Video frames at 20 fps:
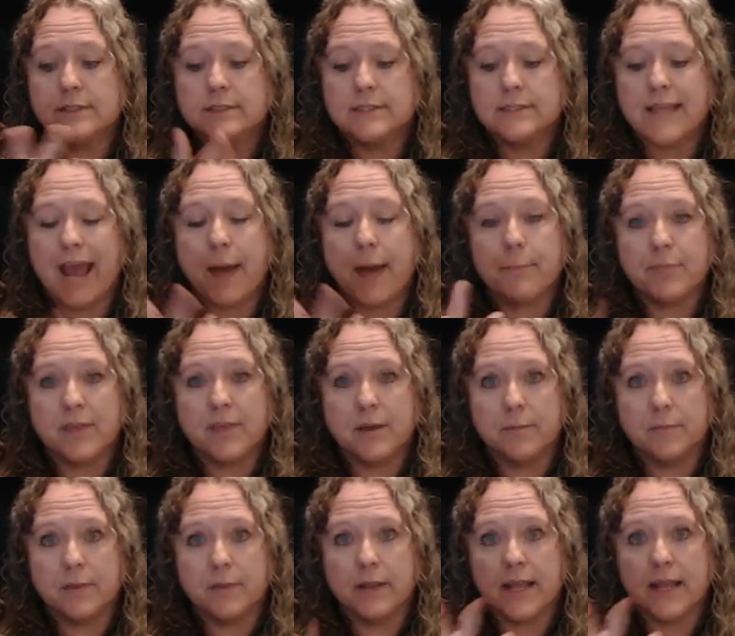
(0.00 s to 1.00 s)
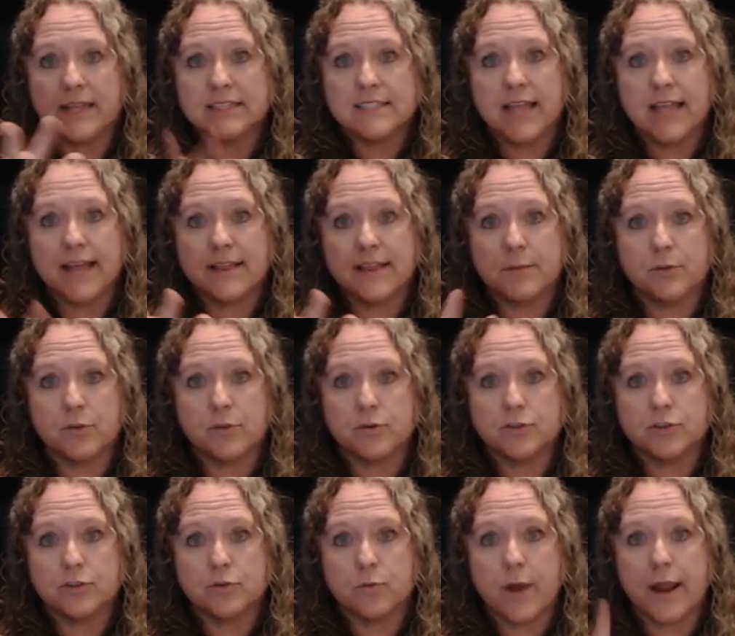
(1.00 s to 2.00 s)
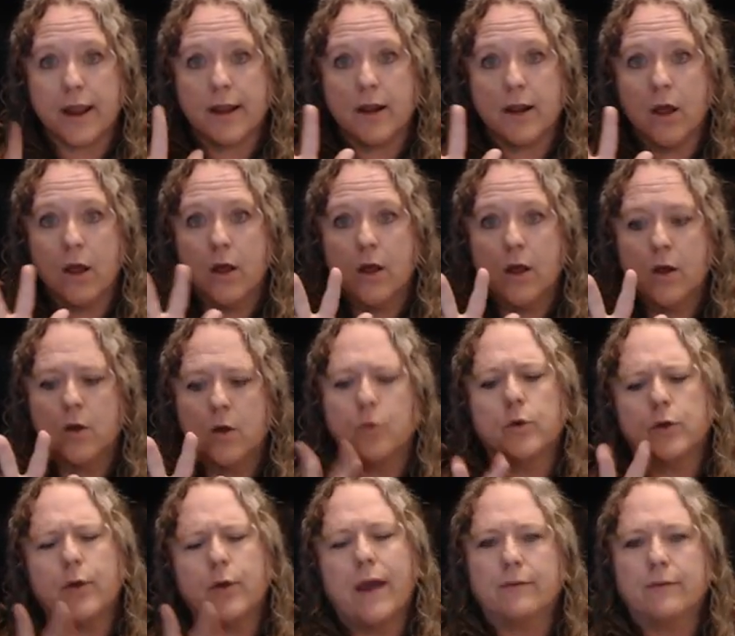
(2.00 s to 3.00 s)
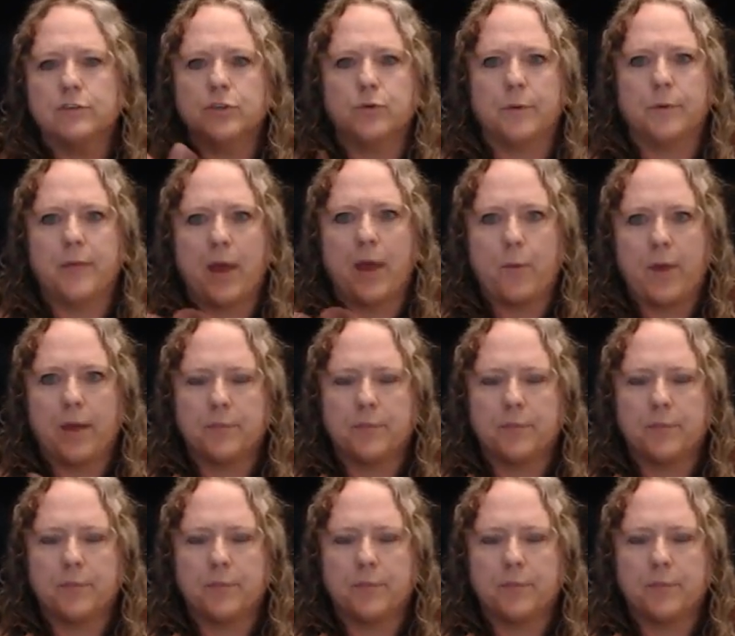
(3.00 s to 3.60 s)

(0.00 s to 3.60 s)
tap them and slide them a little to the right, Well, you have to do them that way.